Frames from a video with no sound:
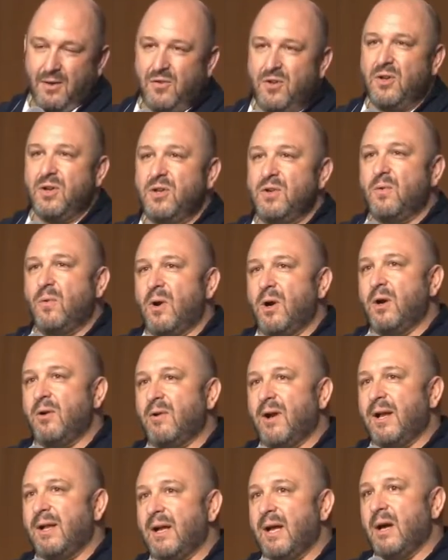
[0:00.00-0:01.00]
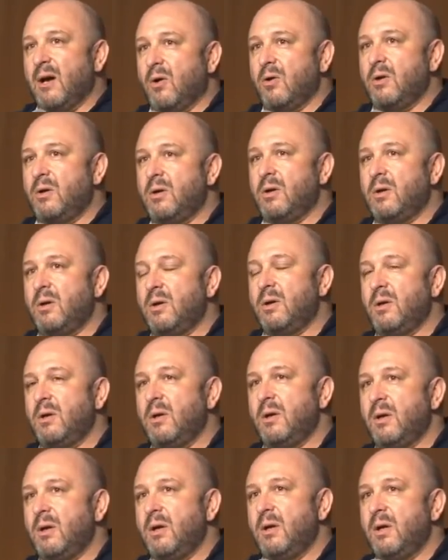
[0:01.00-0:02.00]
if you're in your Word right now,
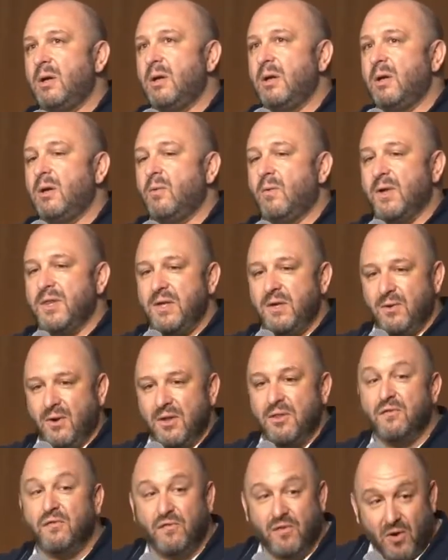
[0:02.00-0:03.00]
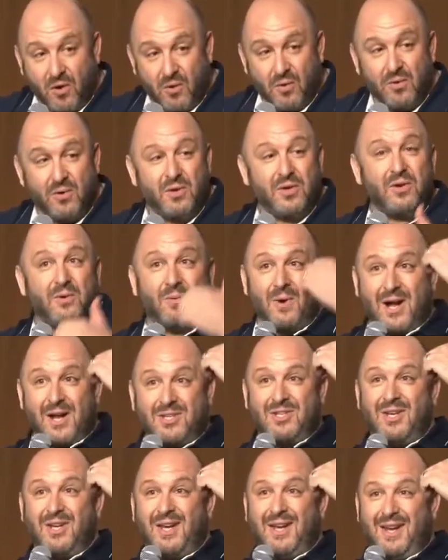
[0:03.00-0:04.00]
whether you're on the phone or you're
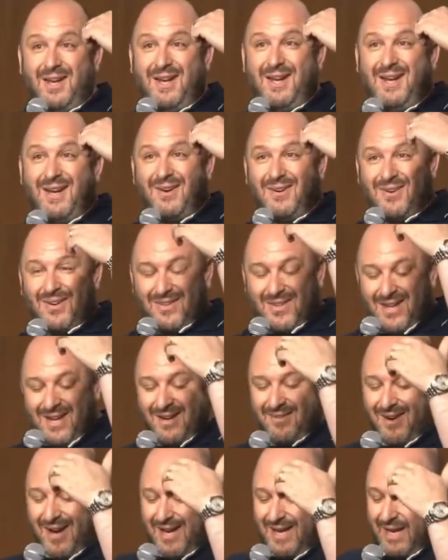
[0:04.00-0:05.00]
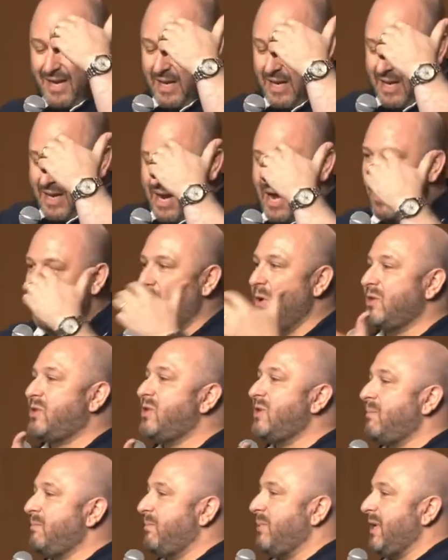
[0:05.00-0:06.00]
watching here online, right, I
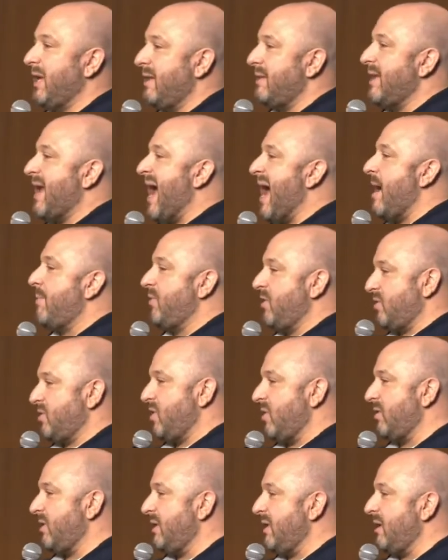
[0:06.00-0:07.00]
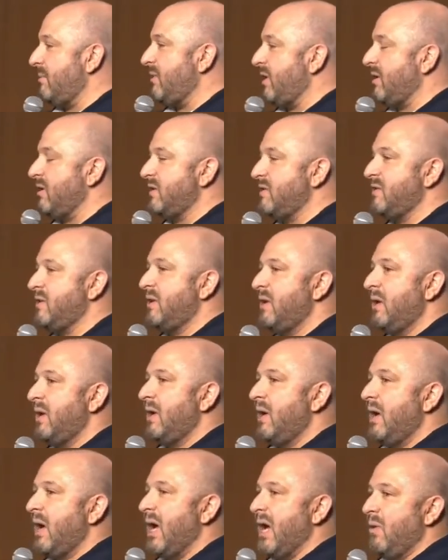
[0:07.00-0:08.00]
want you to get in the habit of turning there because
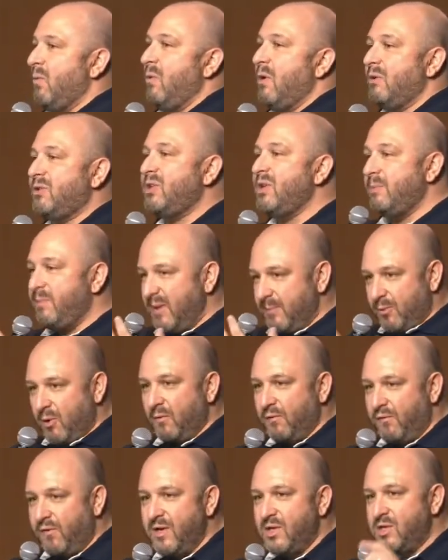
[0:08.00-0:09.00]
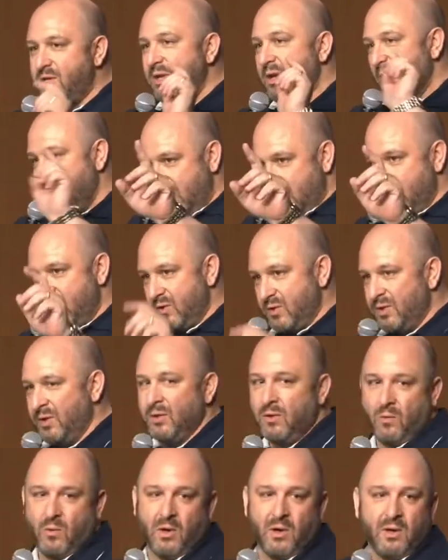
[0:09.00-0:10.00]
I want you to be proficient in you
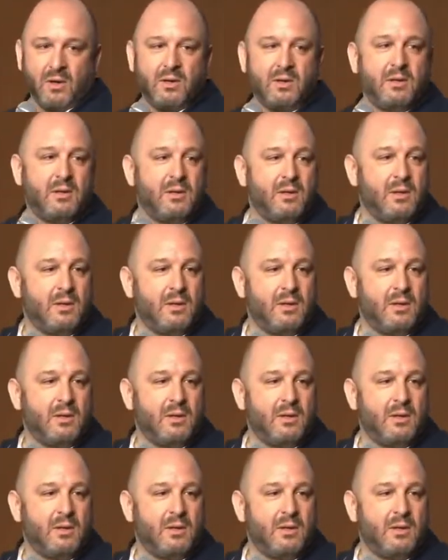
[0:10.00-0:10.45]
using the Word.